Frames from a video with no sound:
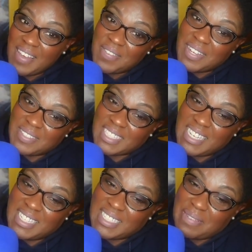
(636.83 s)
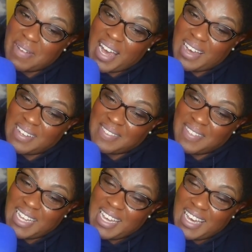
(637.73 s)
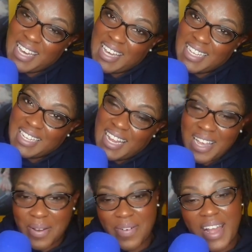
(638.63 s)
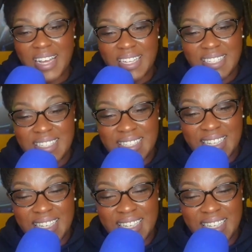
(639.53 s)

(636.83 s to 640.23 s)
Even if she is your mom, they could raise